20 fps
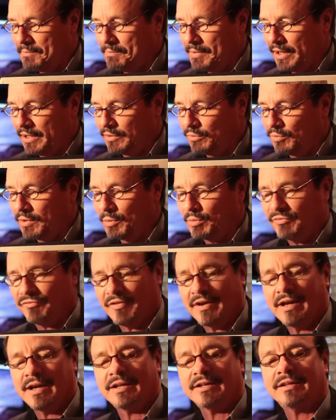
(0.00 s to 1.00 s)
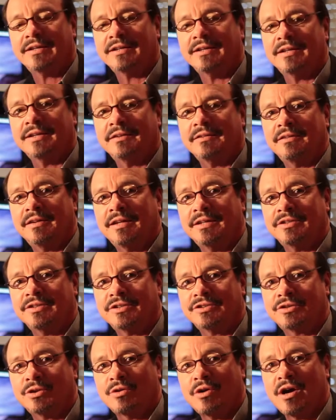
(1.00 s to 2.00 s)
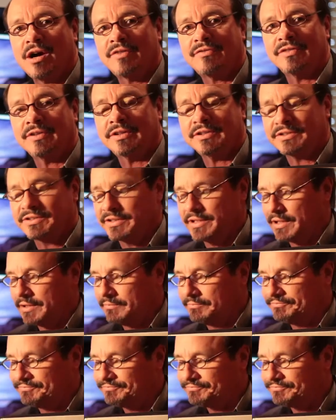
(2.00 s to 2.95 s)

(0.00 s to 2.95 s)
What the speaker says: but what we found in so often is that